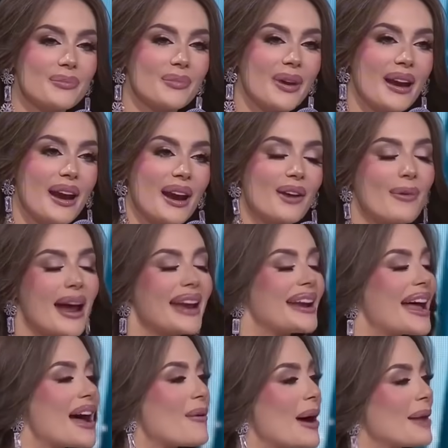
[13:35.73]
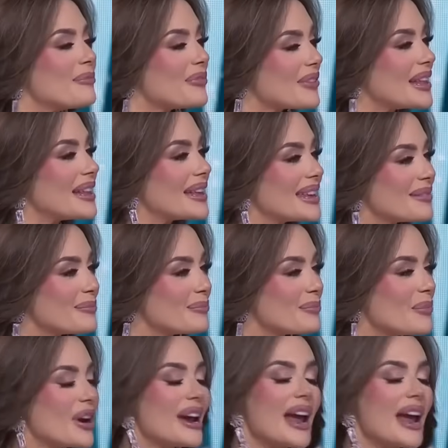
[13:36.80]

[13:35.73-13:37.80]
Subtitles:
a true queen. I loved it.